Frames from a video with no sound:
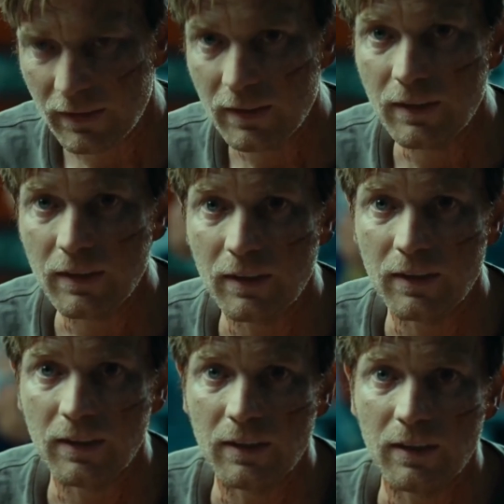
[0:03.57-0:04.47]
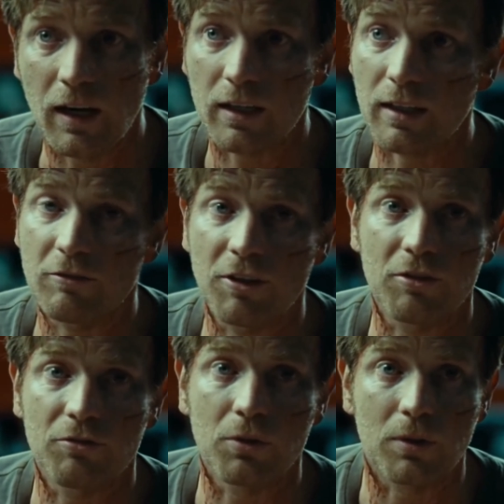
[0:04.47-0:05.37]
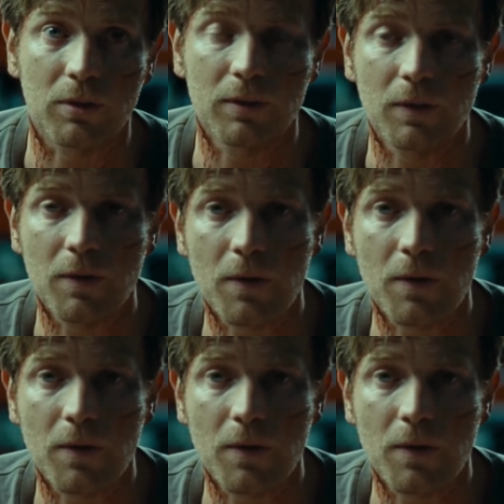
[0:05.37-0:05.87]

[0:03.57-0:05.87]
Ewan McGregor rose to fame at a young age.